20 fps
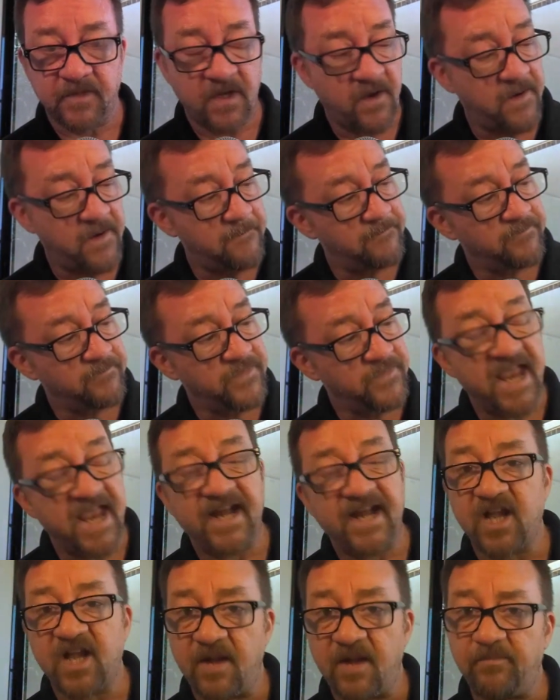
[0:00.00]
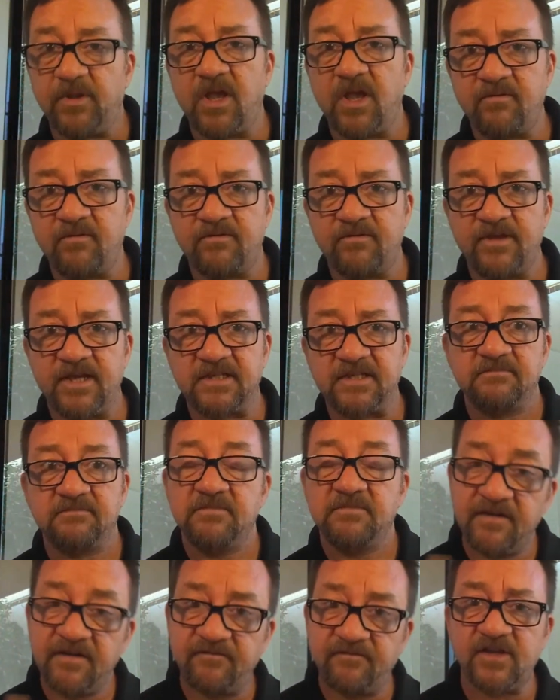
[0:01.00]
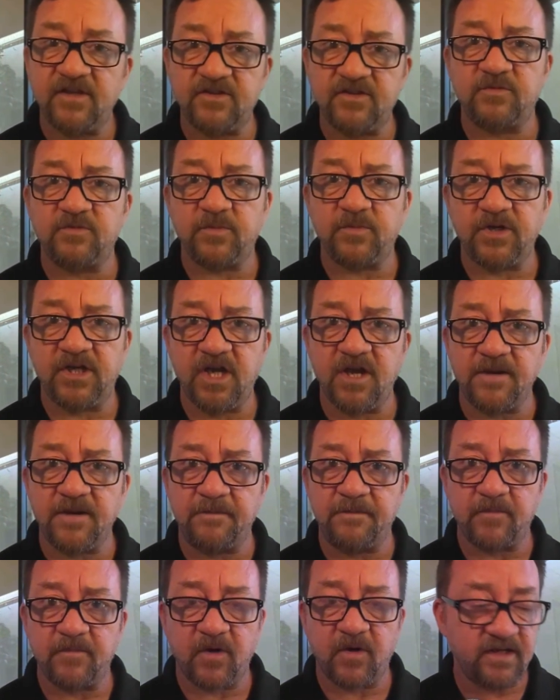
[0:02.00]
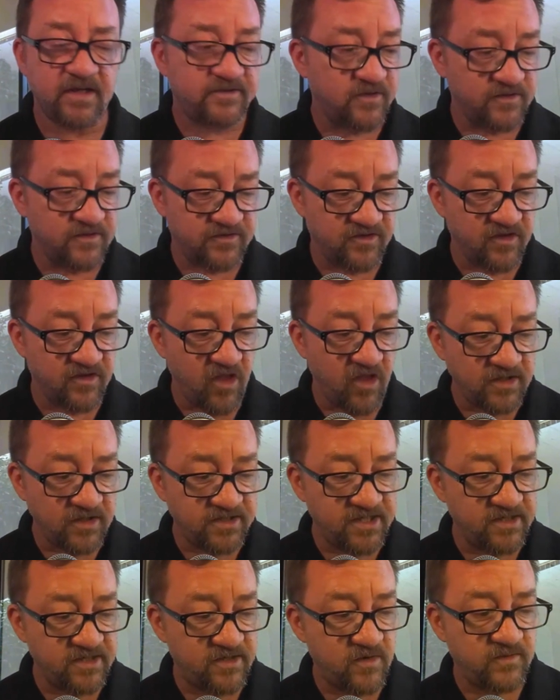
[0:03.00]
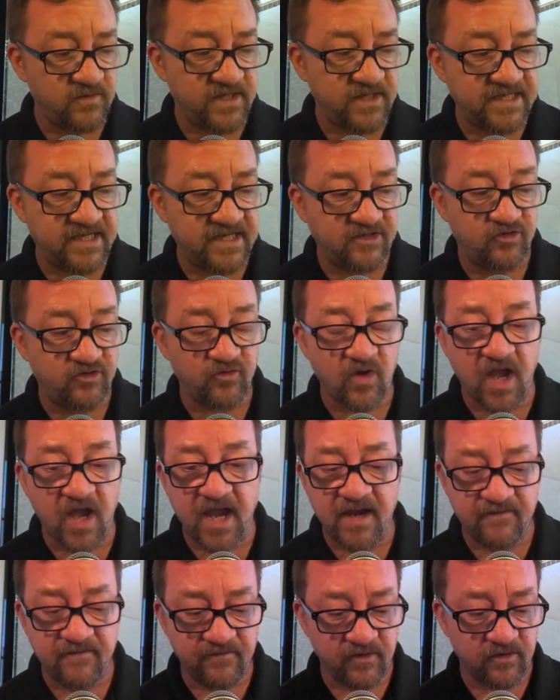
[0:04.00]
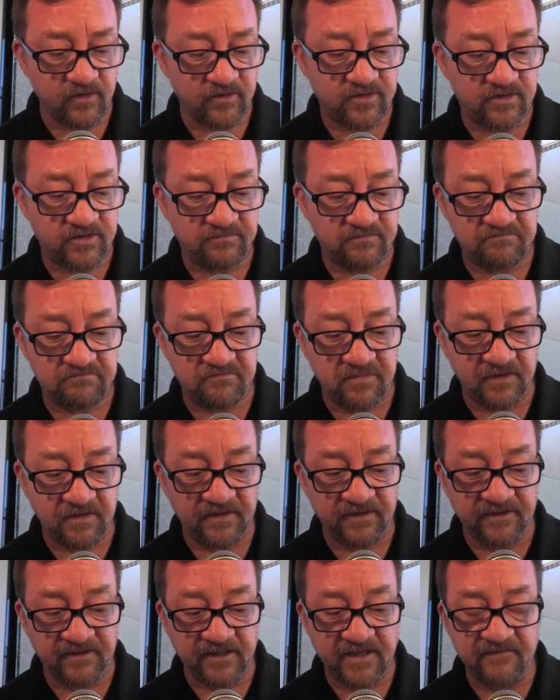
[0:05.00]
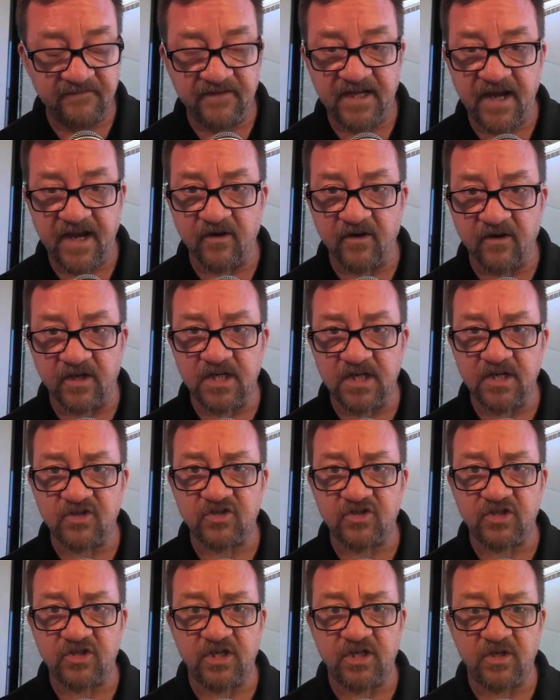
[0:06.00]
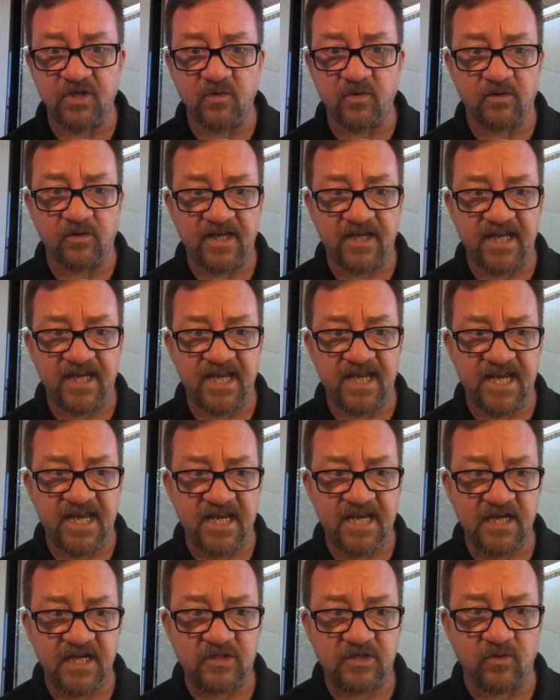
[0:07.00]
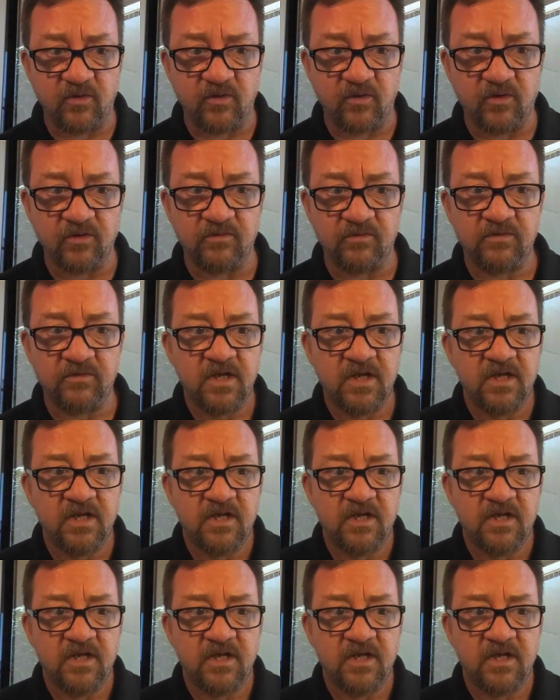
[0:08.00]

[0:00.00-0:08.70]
right, and a couple other things, inflation's pretty good, right? So as long as you don't need to drive or live in air conditioning or eat or